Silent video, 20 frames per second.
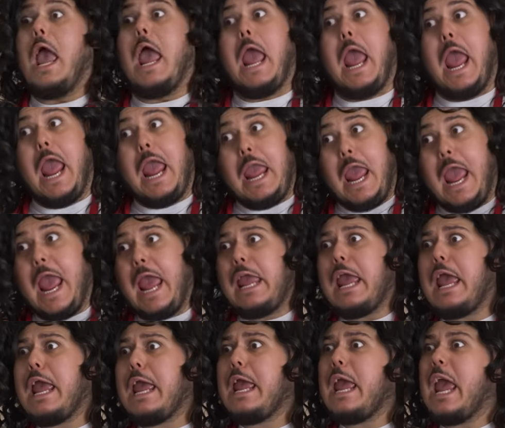
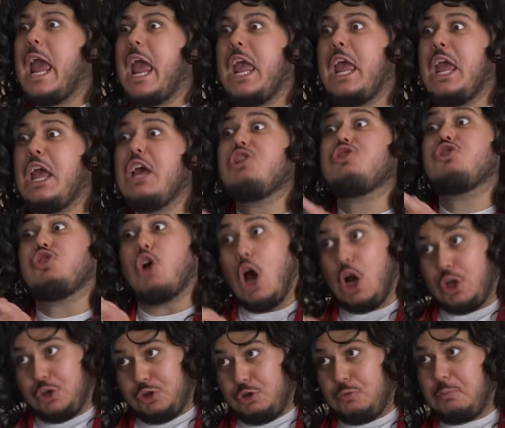Hey.
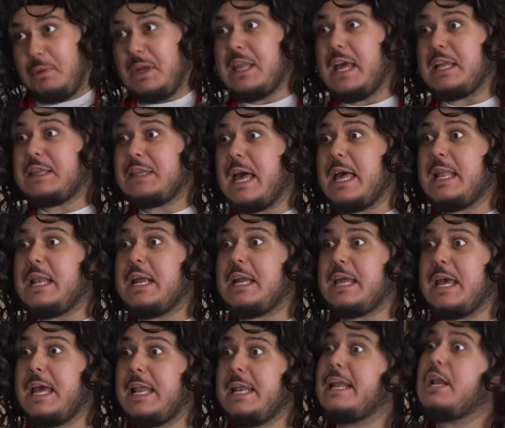Talk to me like that
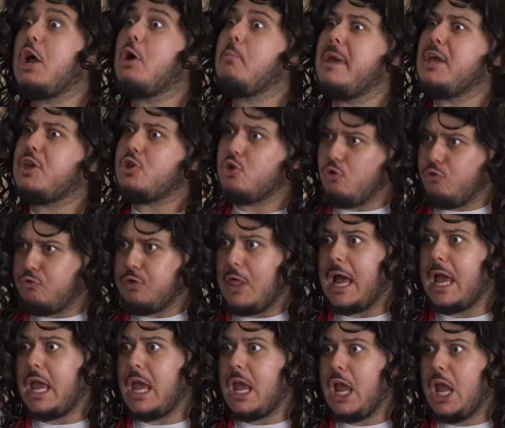again and I'll make you
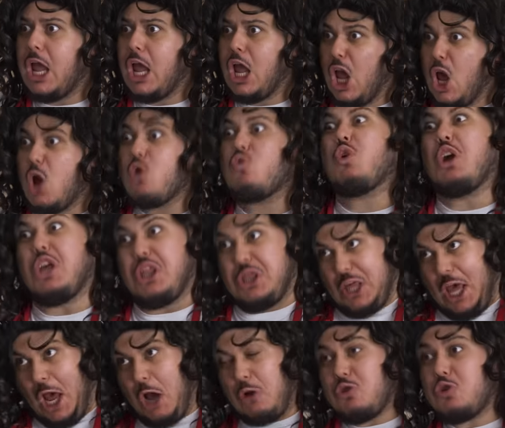fly.
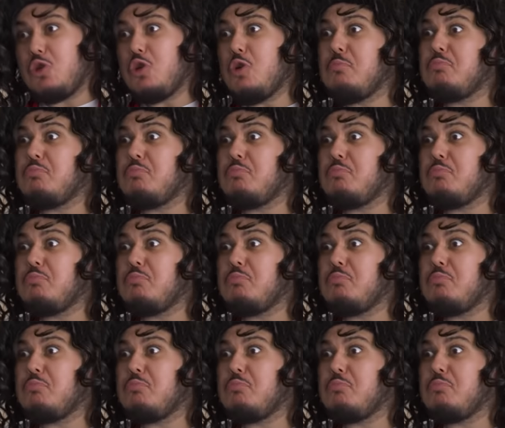Without the